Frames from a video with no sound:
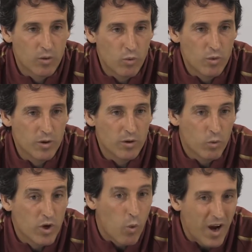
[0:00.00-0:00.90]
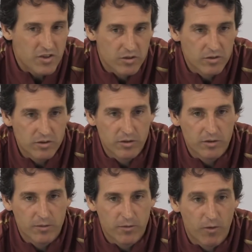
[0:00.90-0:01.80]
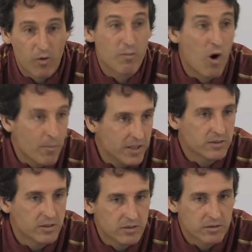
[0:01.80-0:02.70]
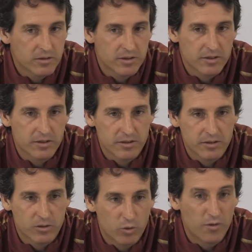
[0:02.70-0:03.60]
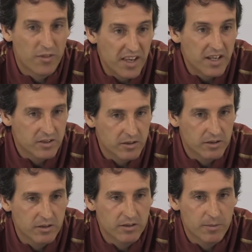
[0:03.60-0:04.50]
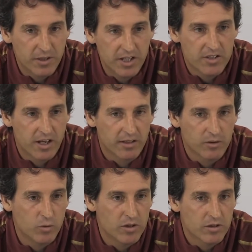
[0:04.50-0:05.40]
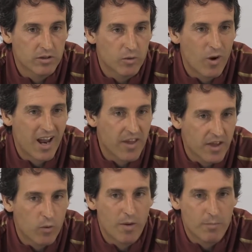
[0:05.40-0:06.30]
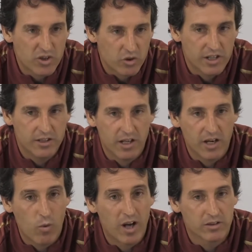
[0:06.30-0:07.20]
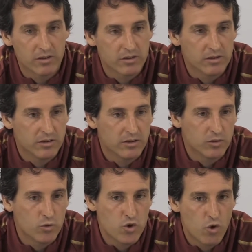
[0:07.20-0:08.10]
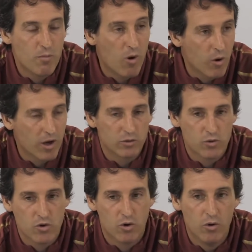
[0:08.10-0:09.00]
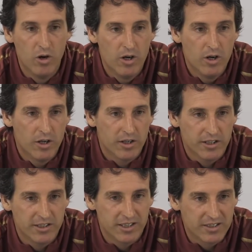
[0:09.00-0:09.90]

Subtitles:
We watched for a moment the good things in the pitch, and with one idea, one personality, I want to show more and to show in the